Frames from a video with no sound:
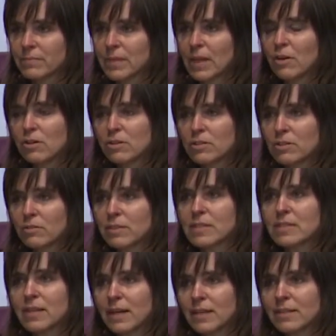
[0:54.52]
also
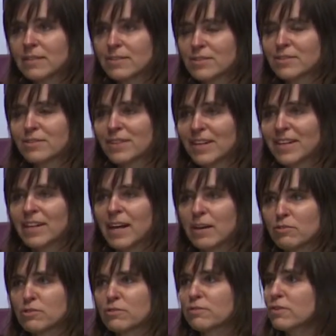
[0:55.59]
decided to learn how
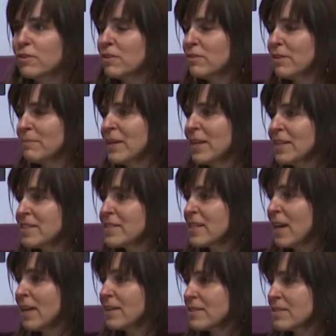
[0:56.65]
to follow a man in
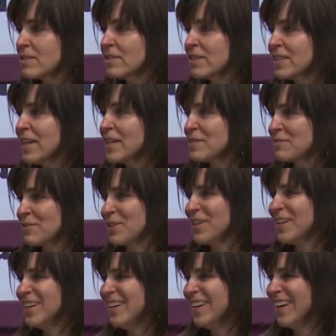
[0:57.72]
silence on the dance floor,
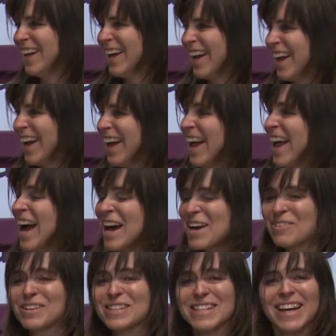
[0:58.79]

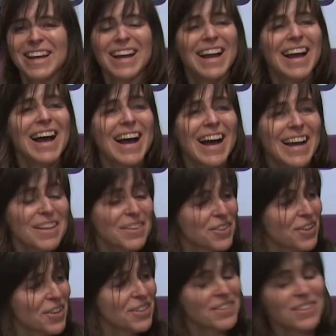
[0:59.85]
which I
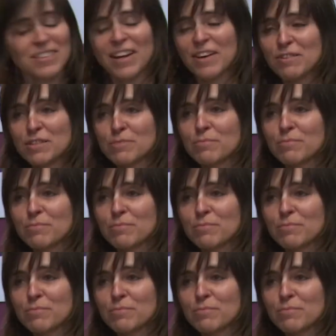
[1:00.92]
thought, I was